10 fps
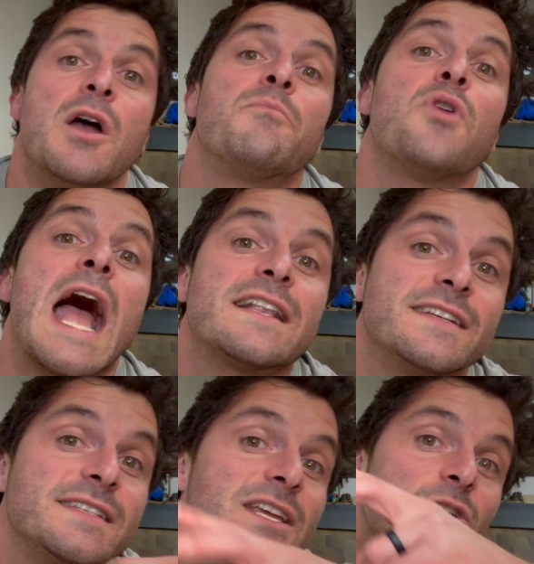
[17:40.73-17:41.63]

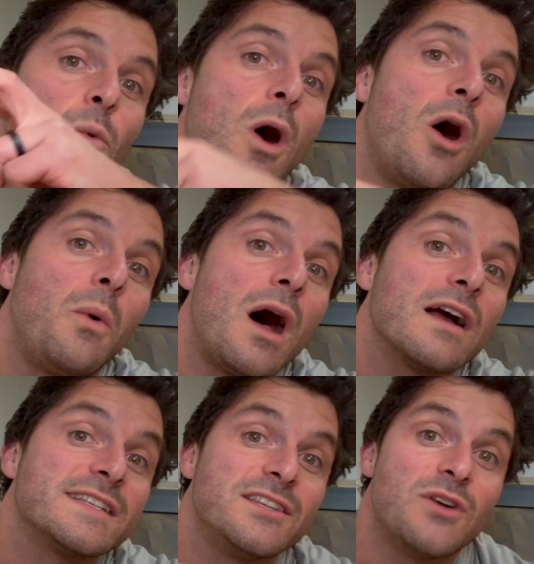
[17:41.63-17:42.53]
practicing your wall
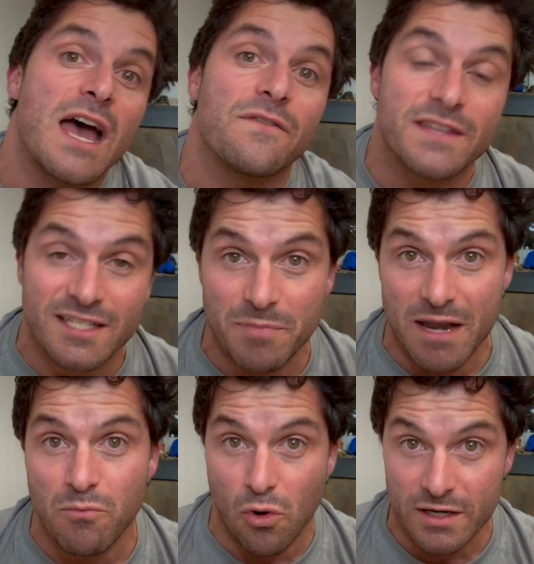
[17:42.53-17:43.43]
walks, and you have to
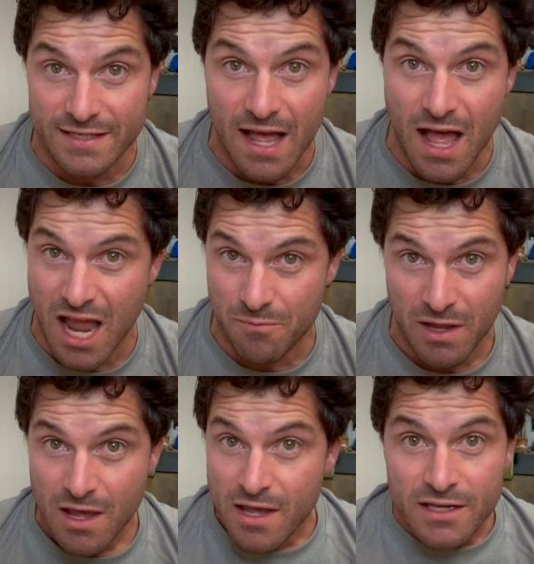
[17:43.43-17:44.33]
spend more
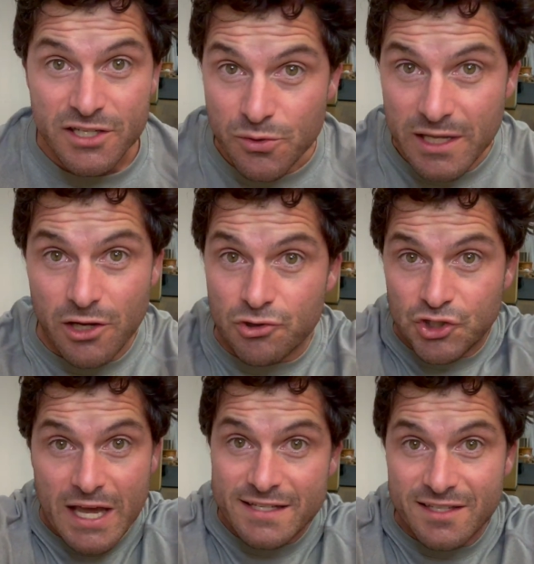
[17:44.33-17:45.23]
time doing your
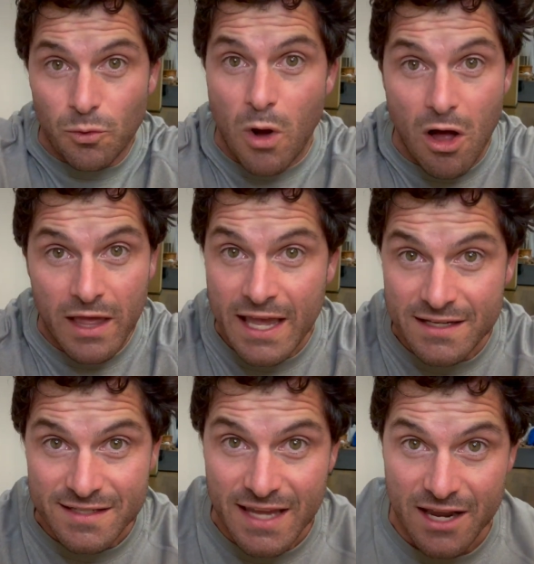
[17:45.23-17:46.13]
chest to wall
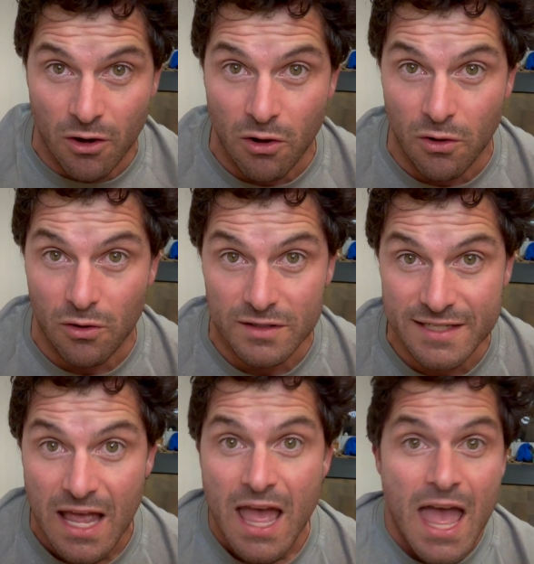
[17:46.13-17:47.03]
handstand
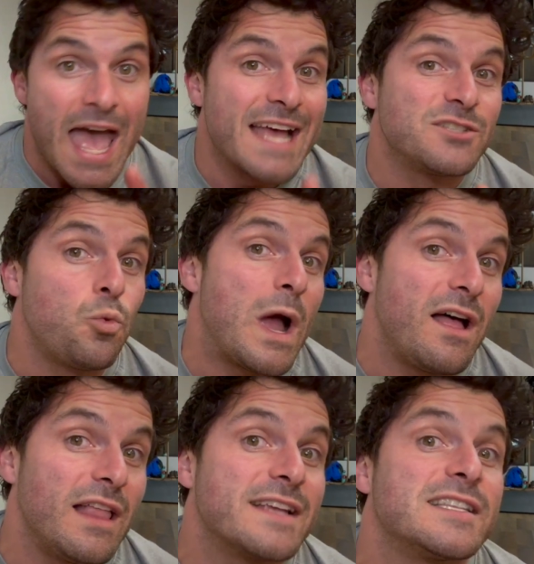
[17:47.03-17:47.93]
holds, as
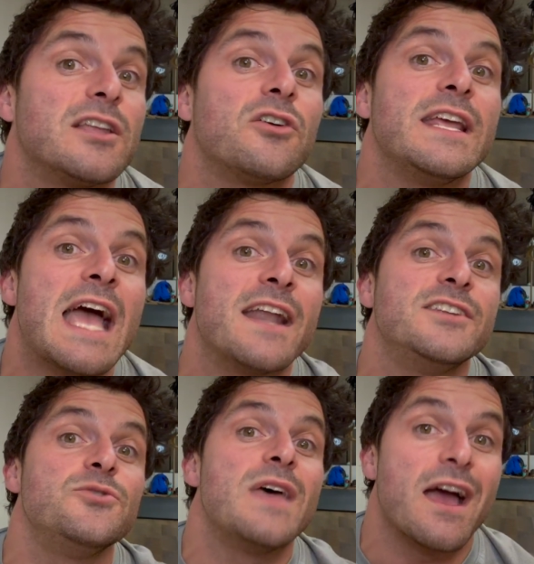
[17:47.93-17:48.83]
well as learning how to
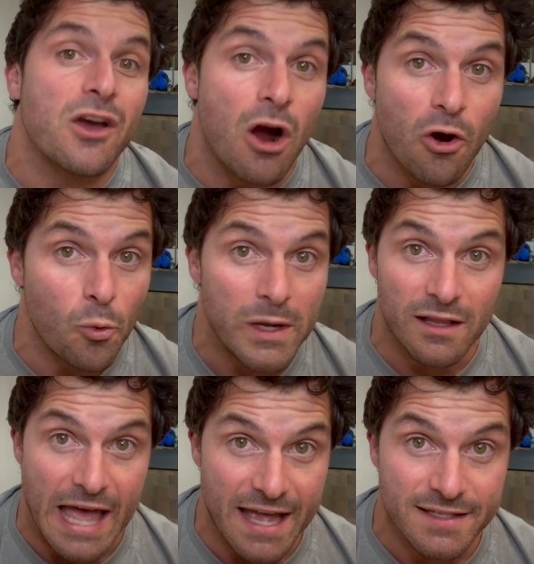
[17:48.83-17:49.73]
do that
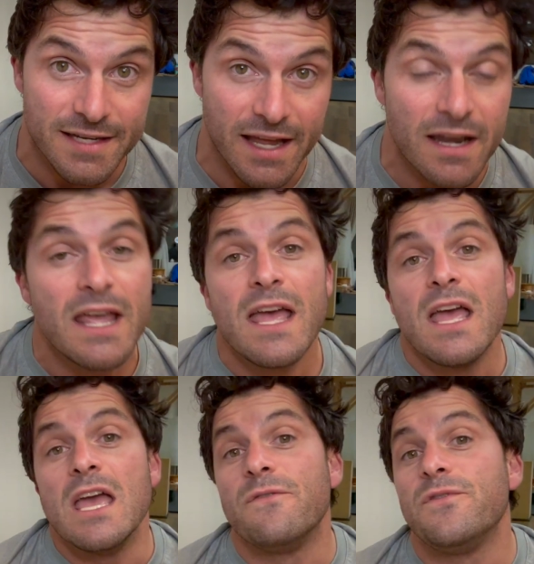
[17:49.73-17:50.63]
cartwheel exit.
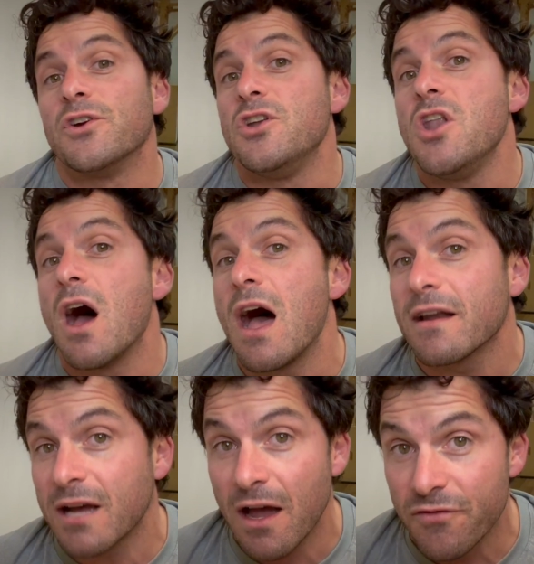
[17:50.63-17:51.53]
If you're not
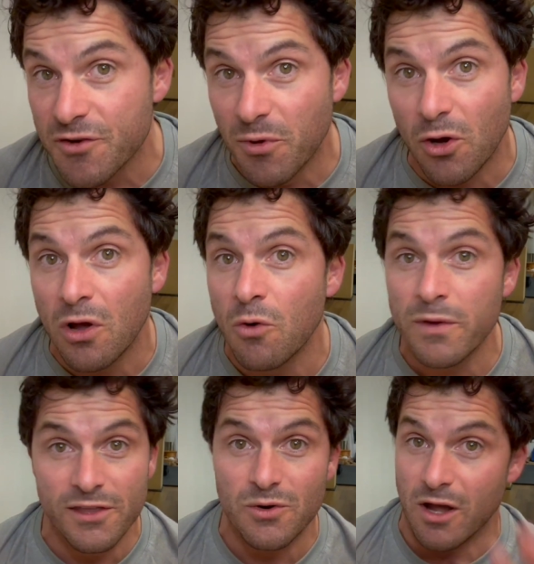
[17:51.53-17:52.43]
comfortable
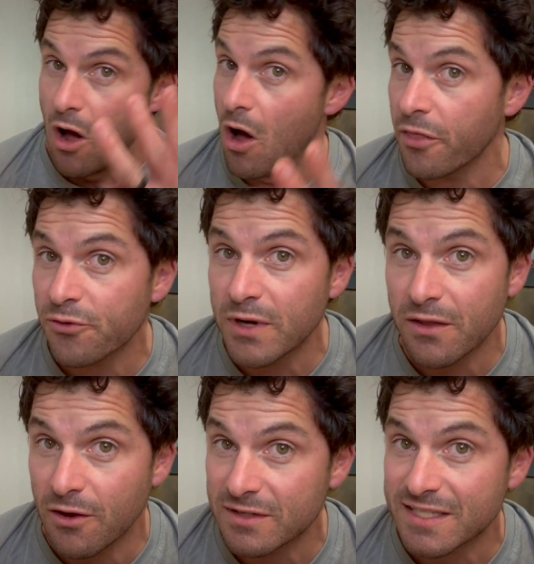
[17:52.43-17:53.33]
with doing all 3
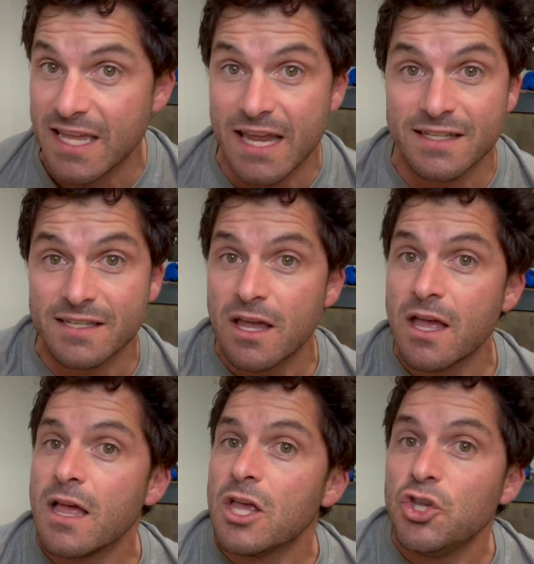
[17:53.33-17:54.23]
of those things,
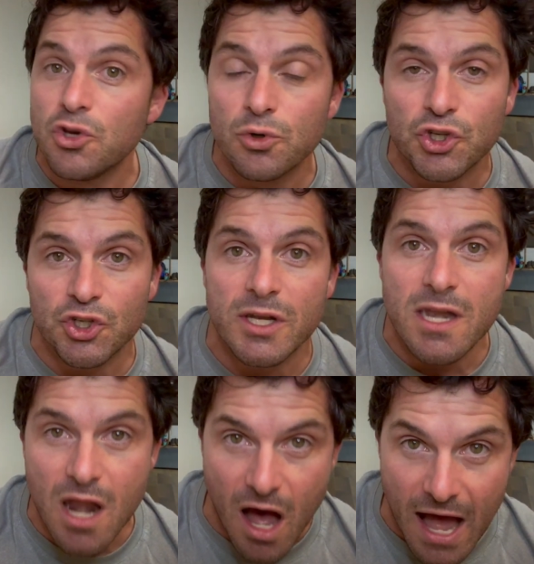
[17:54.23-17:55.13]
you should
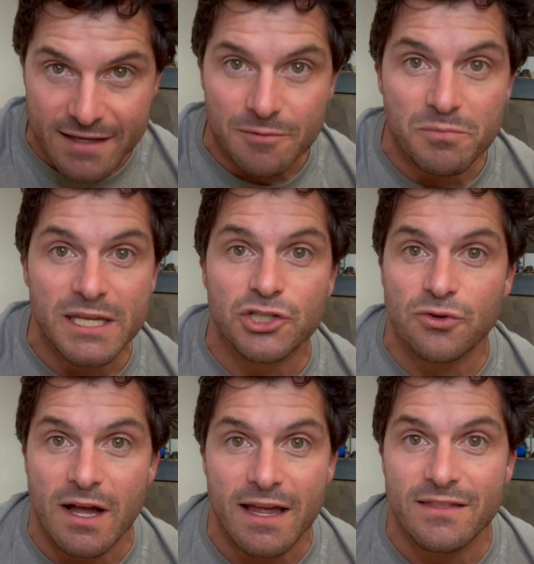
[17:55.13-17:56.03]
not be
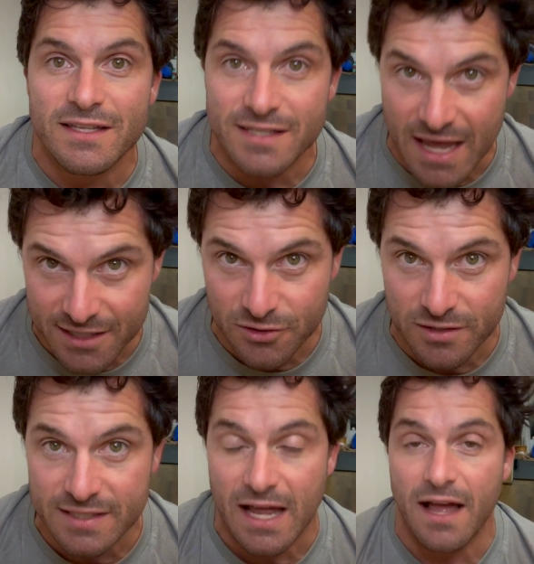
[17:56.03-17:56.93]
trying this
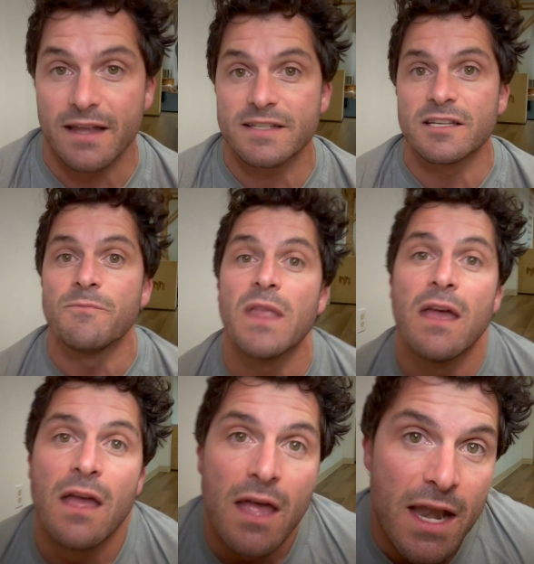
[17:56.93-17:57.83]
exercise.
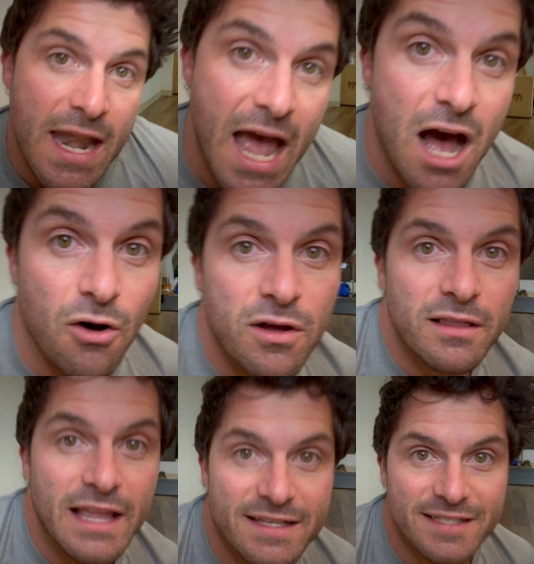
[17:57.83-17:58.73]
Now,
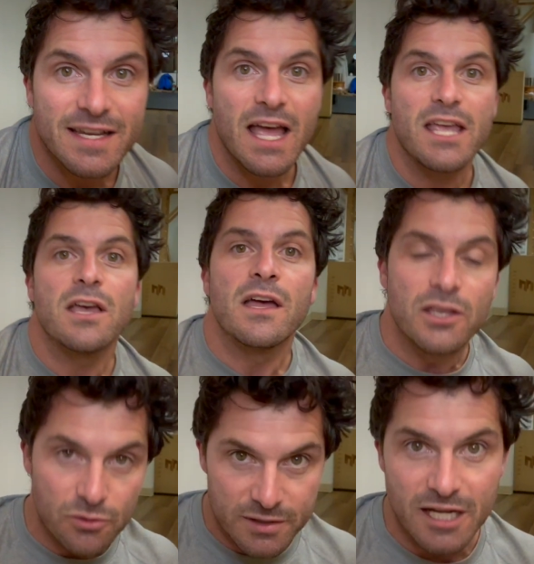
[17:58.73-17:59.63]
let's say
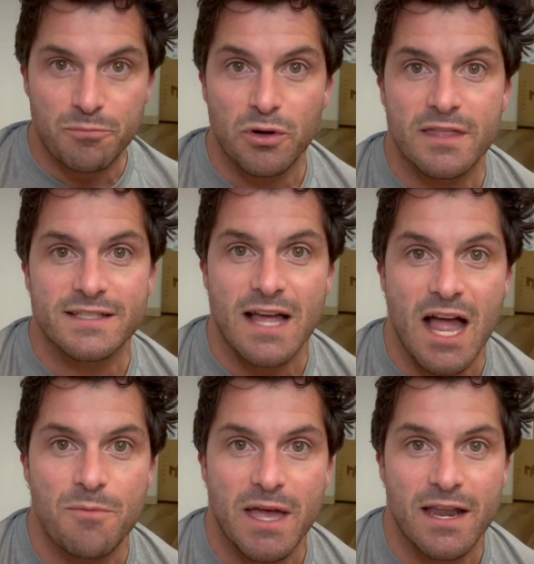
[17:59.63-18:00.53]
you did put the
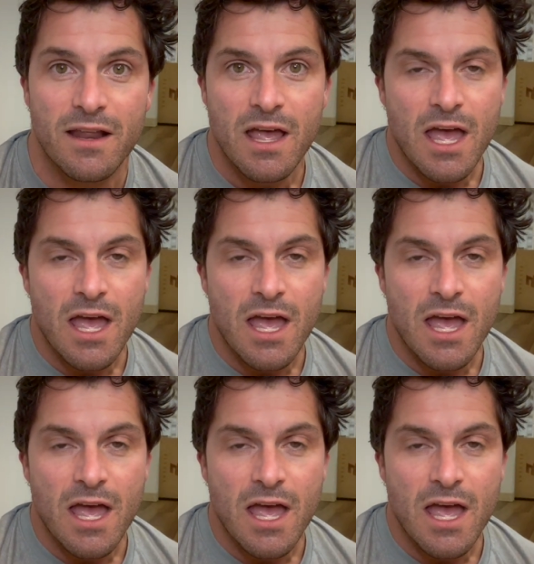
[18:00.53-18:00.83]
time in,